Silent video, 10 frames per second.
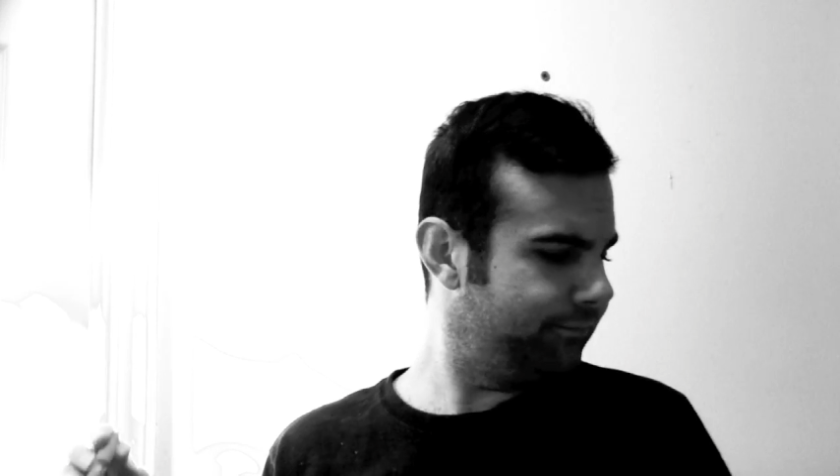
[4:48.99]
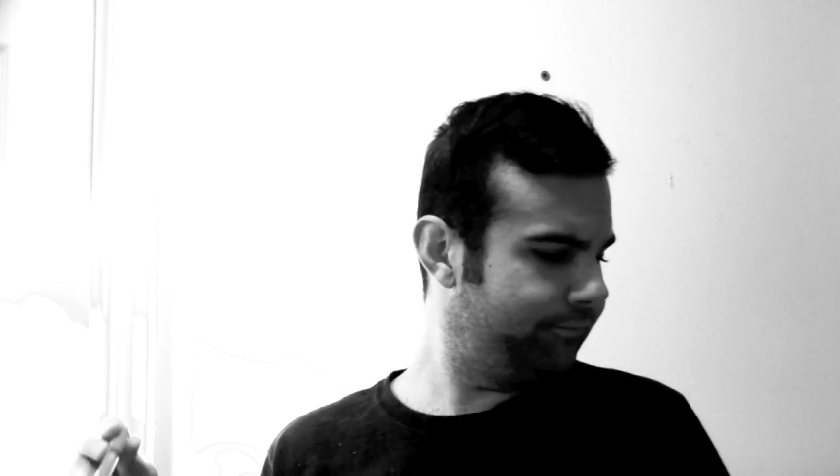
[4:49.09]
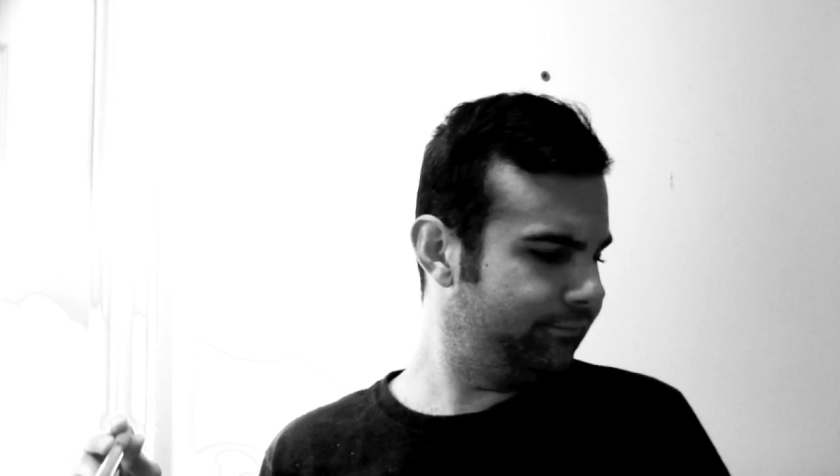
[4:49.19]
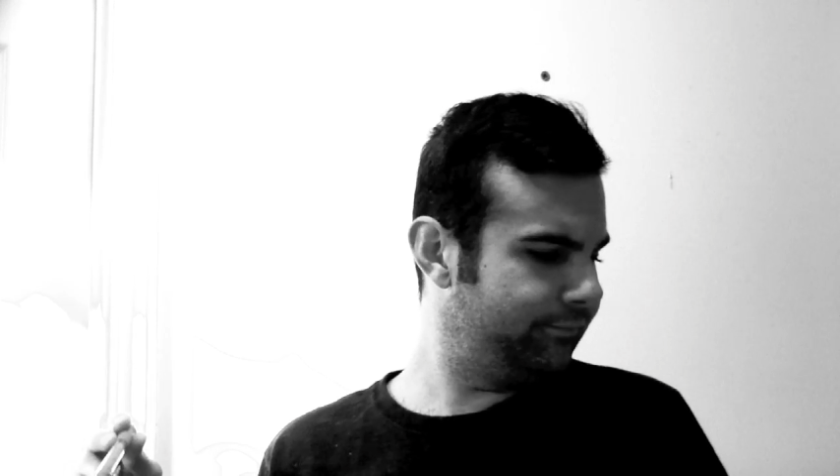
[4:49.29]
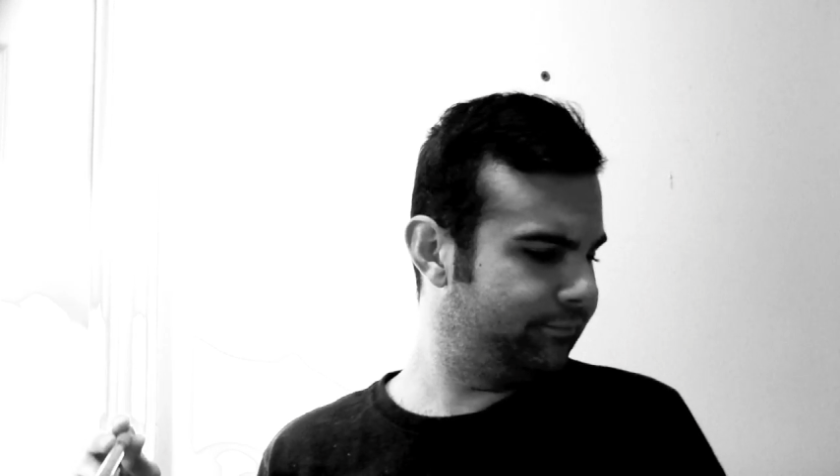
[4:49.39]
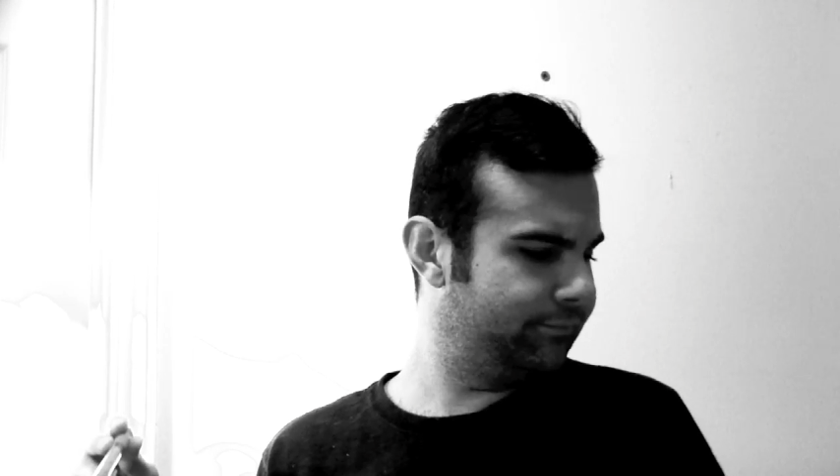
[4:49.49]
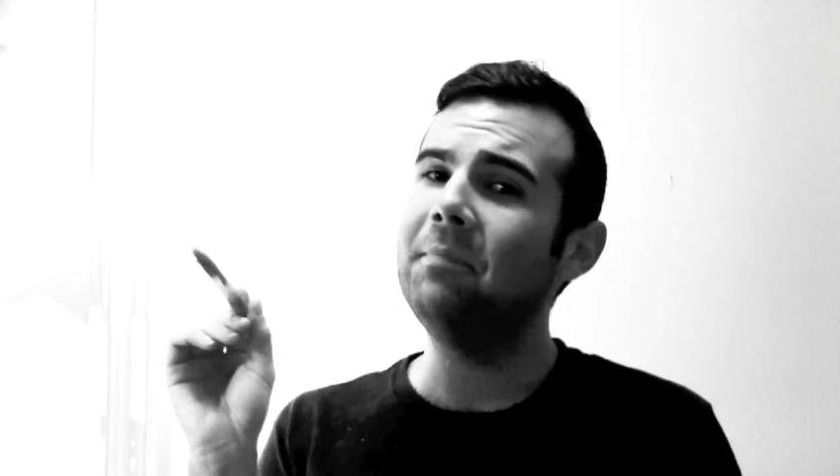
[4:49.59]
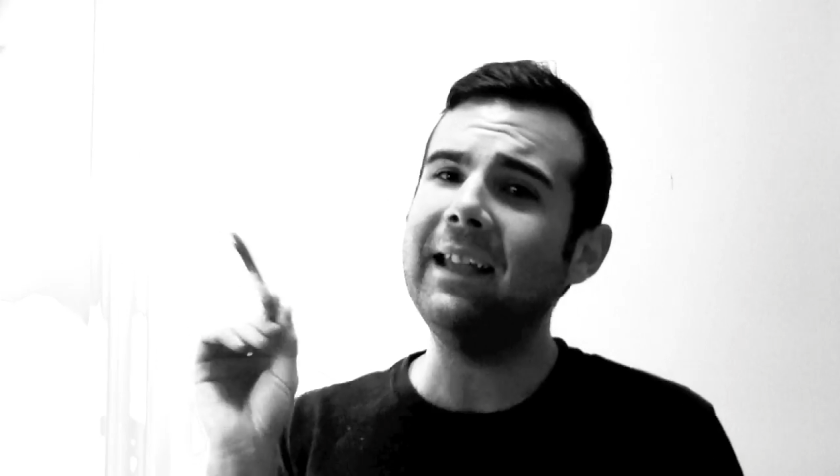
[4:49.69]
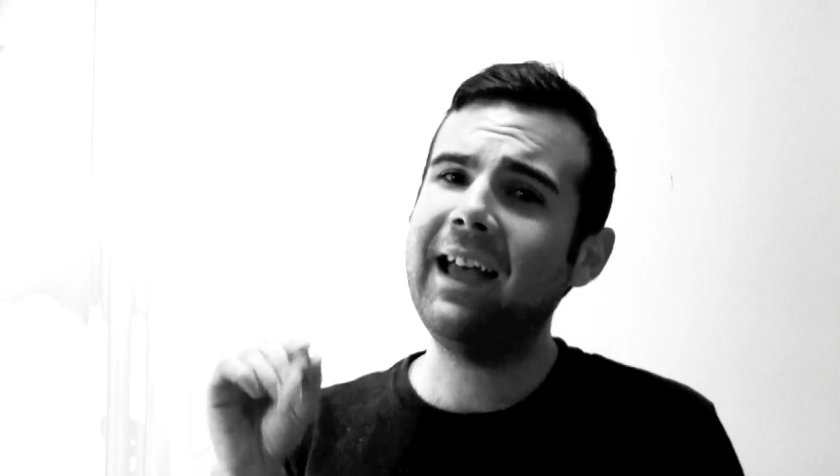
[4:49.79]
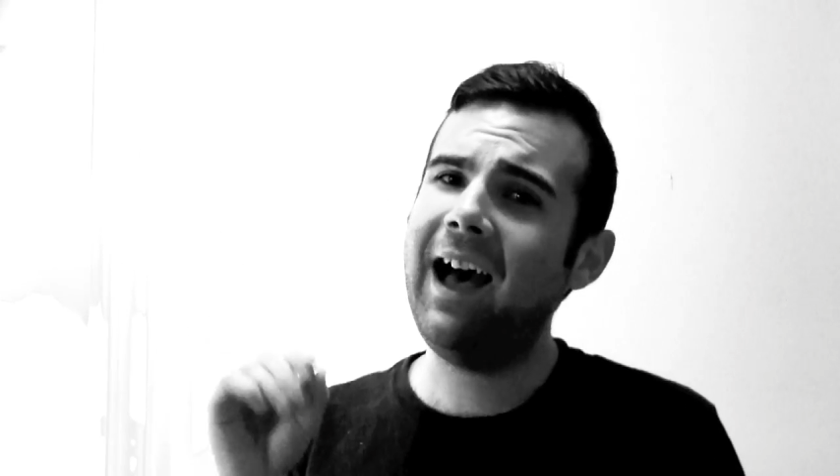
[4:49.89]
Mm-mm.
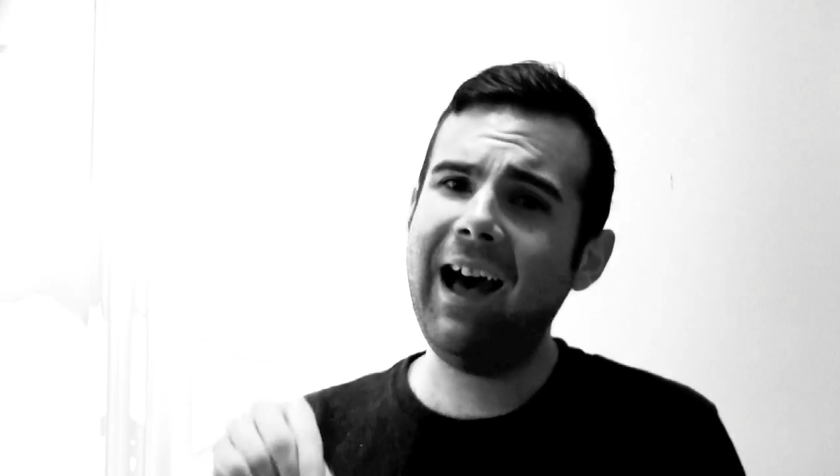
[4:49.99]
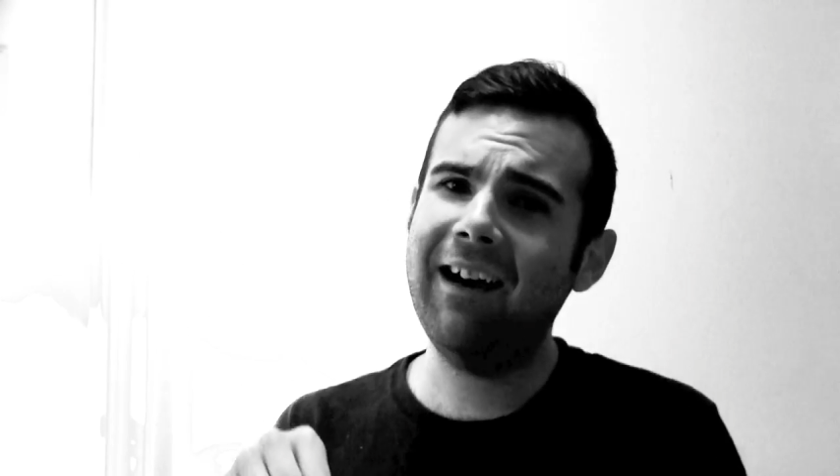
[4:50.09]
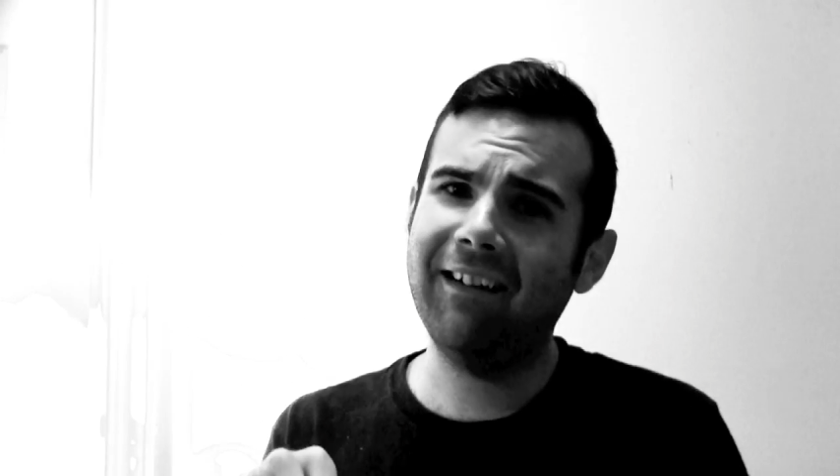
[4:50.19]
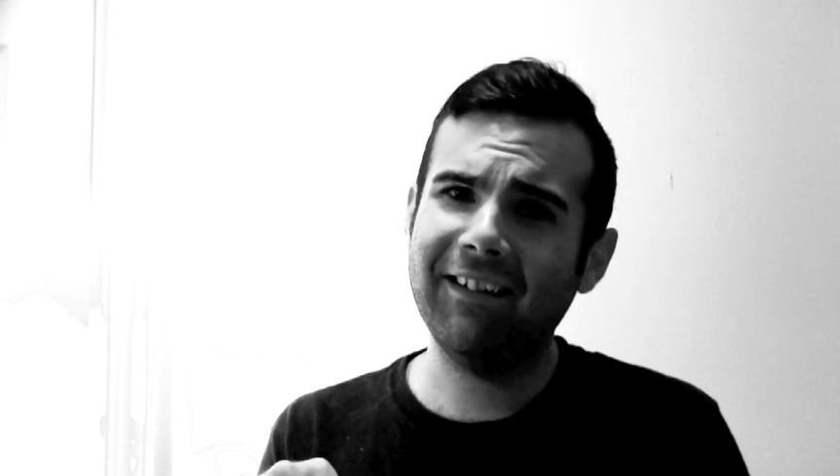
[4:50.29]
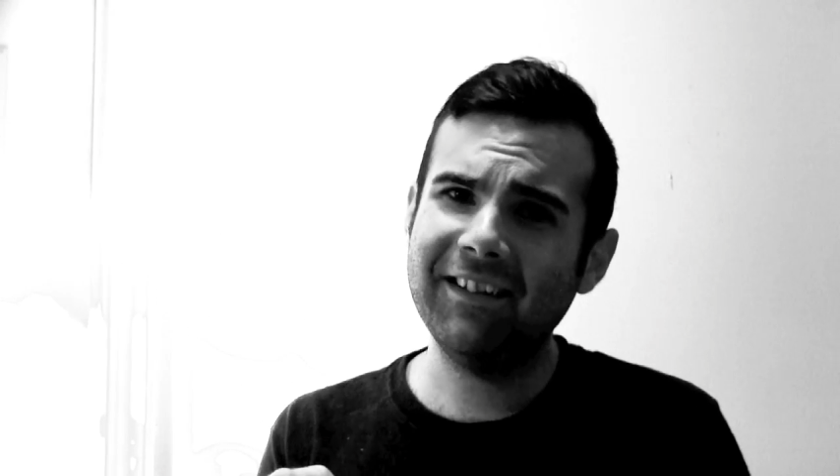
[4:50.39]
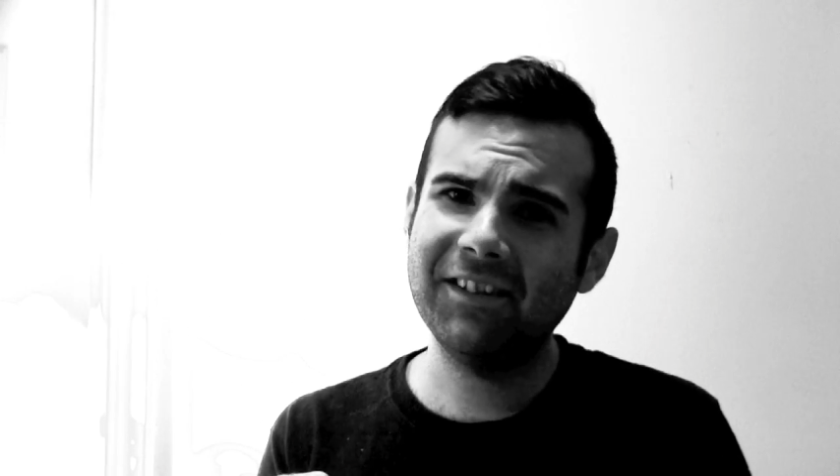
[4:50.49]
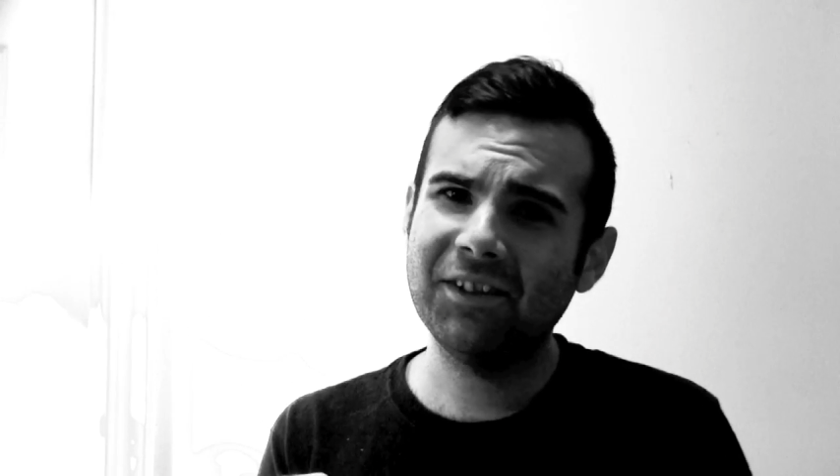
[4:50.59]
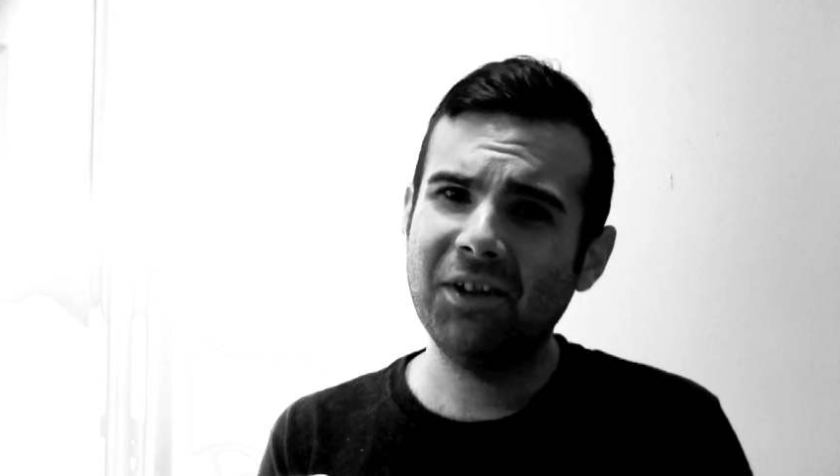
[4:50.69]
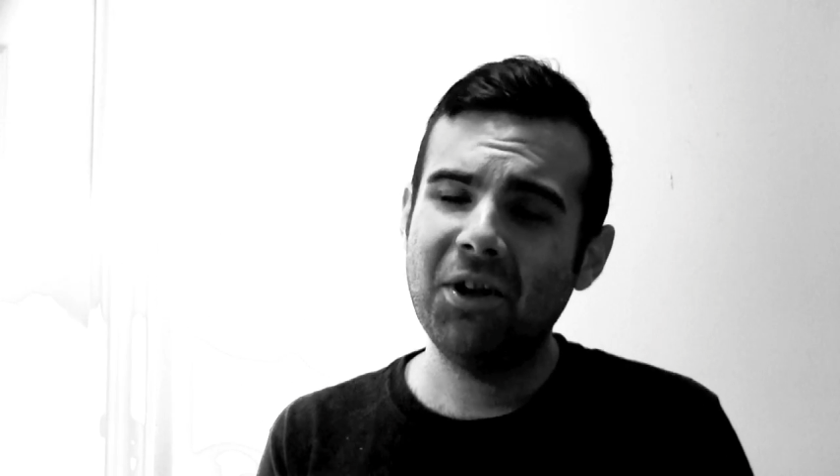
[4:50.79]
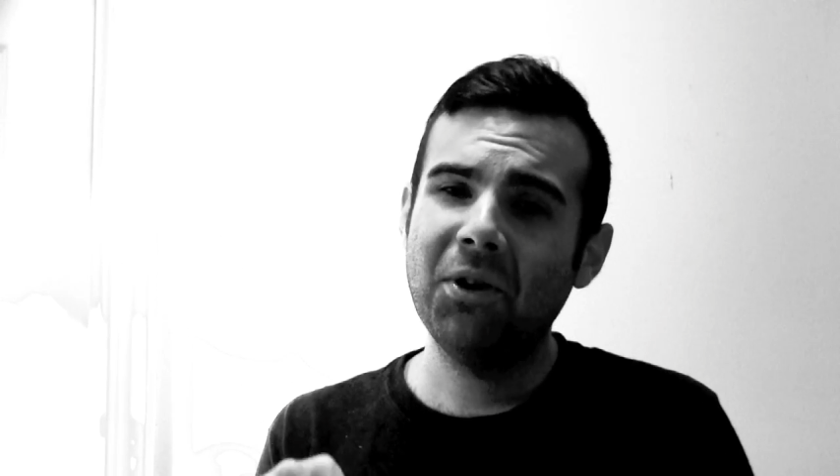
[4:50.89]
Because